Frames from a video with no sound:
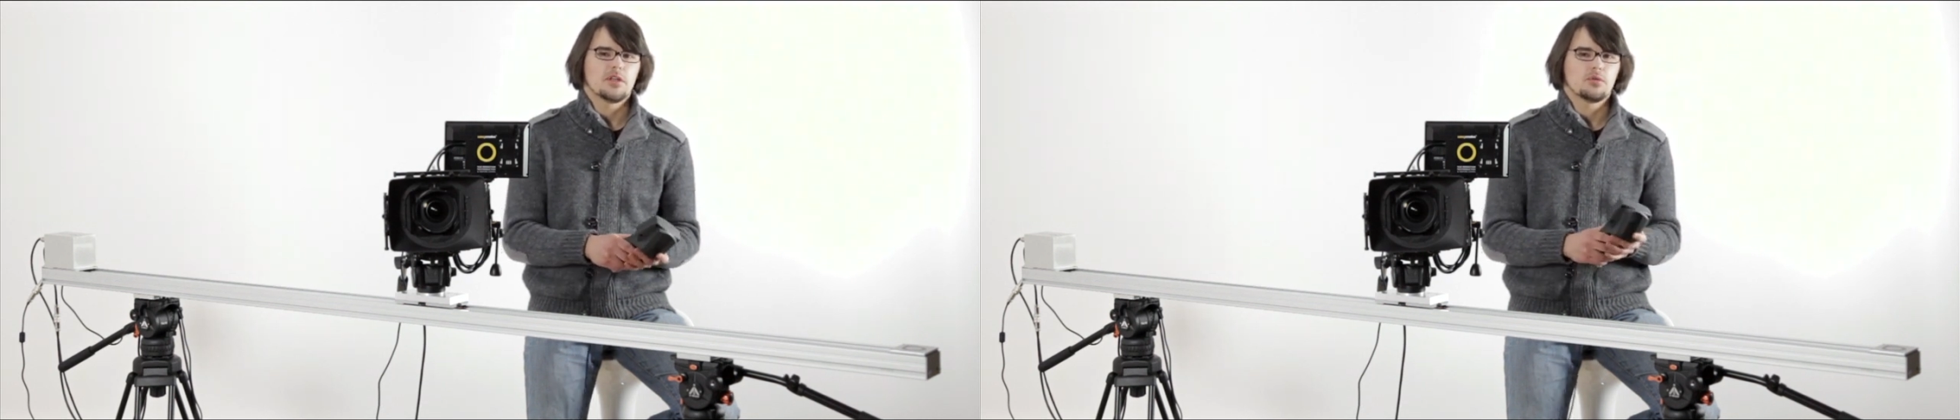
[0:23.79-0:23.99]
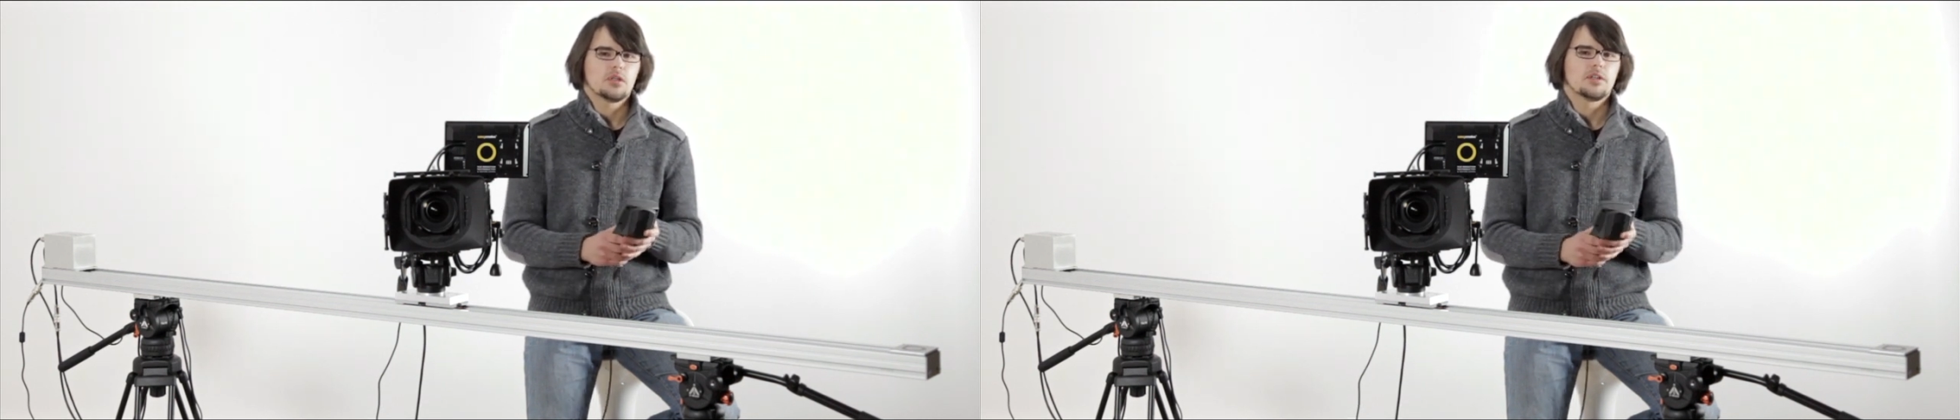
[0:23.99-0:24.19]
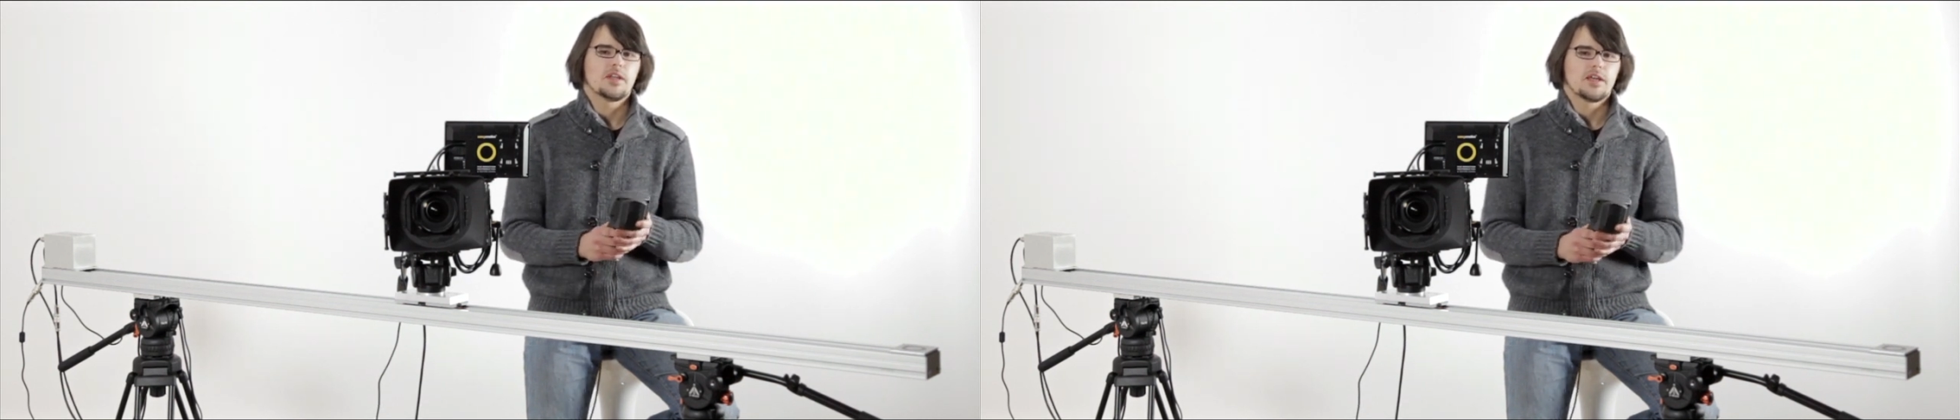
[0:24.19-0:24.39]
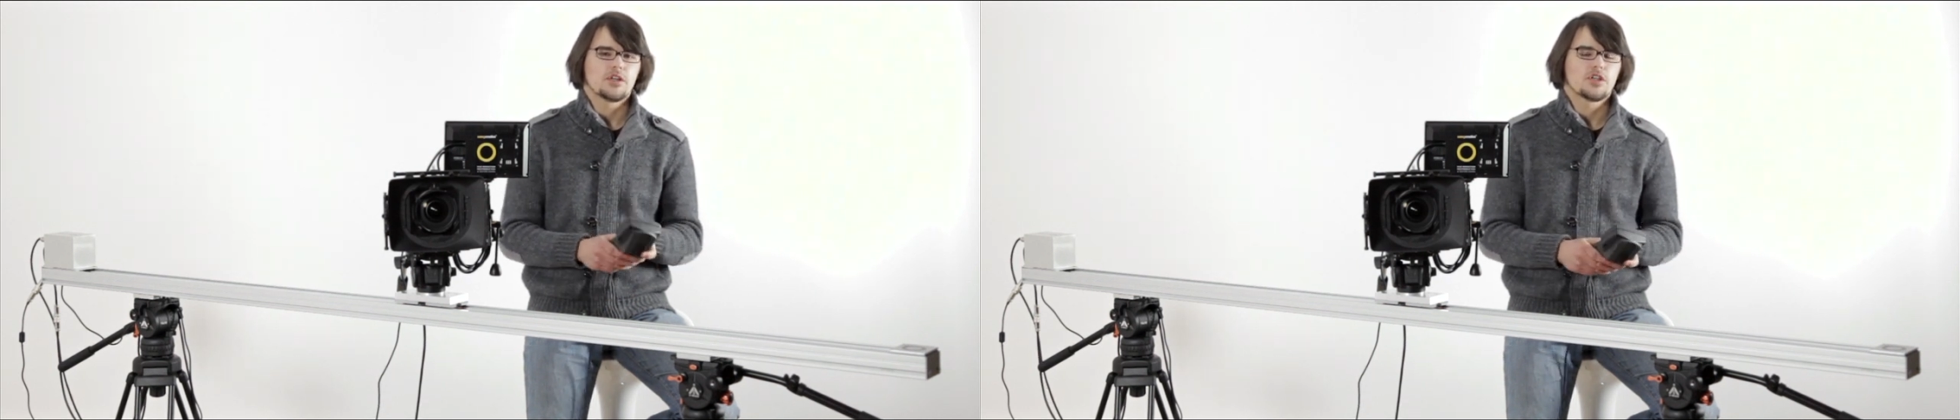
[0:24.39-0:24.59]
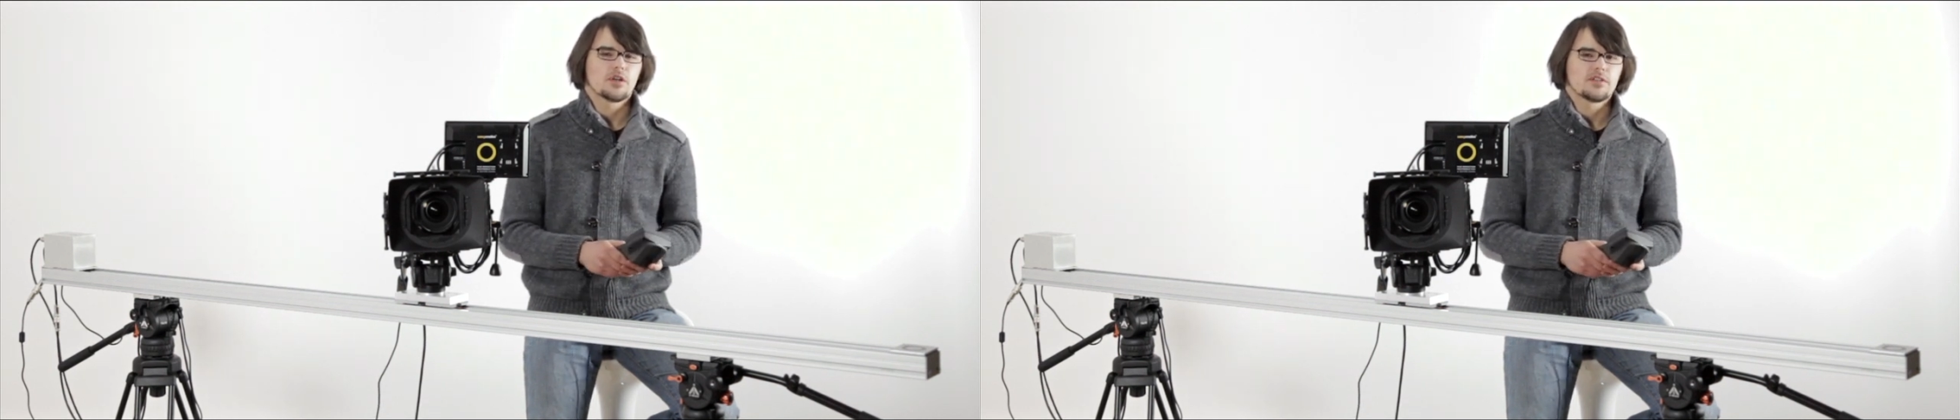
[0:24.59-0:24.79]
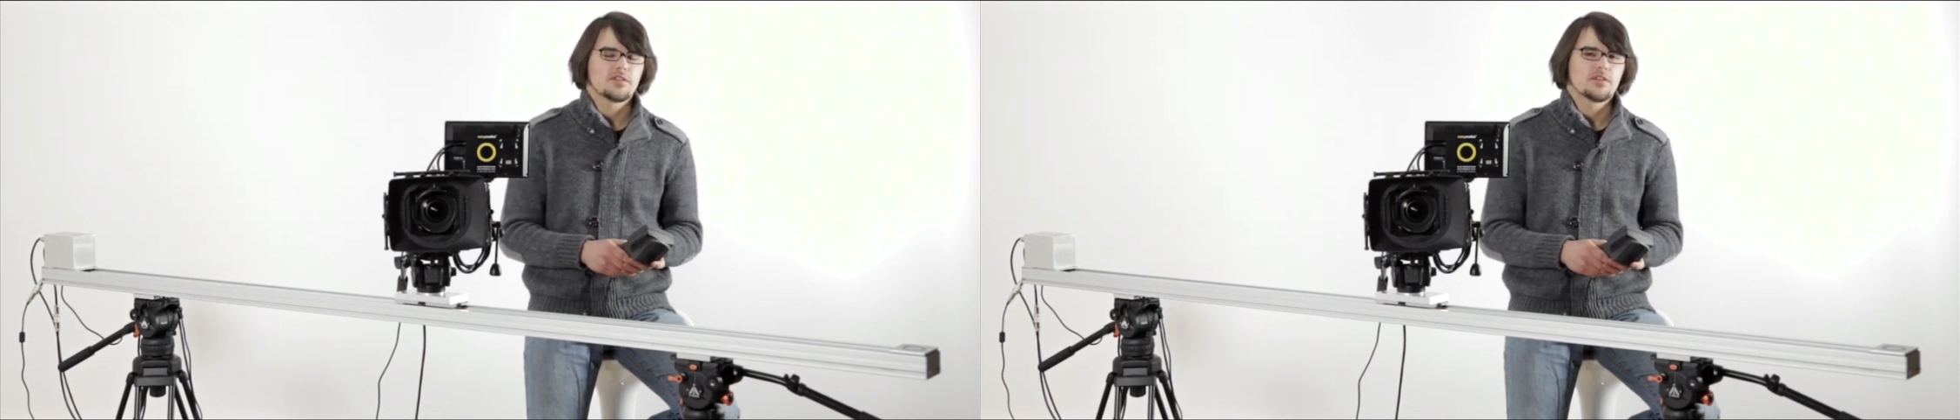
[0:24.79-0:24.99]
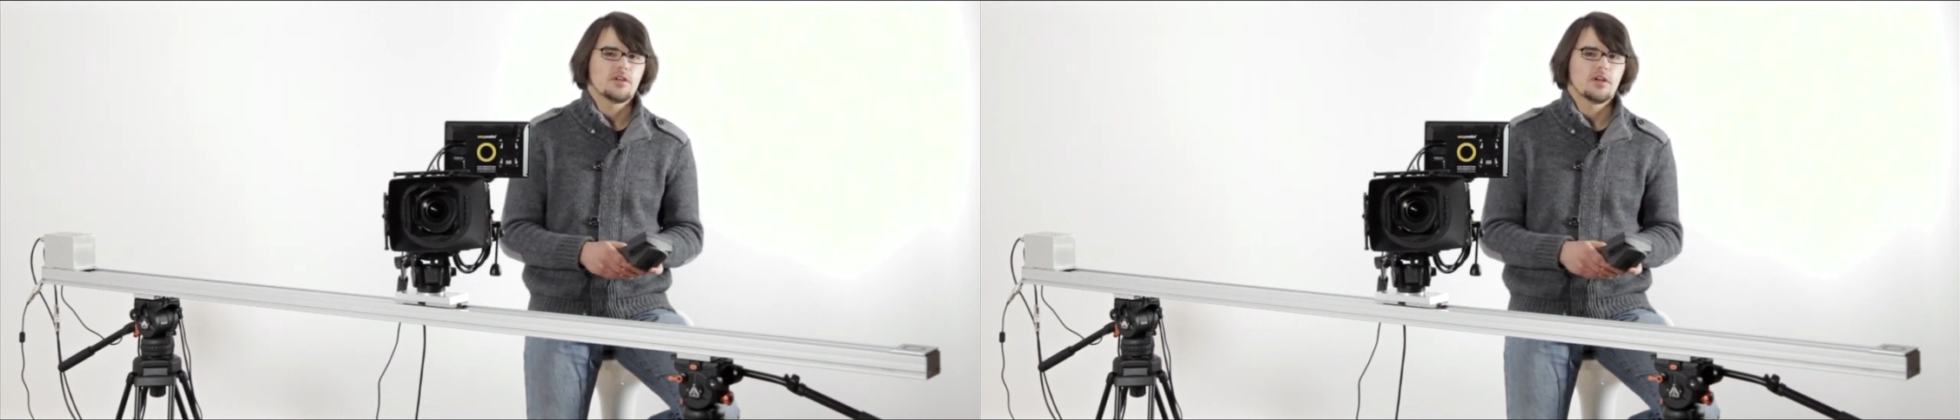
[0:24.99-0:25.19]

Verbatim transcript: manually take shots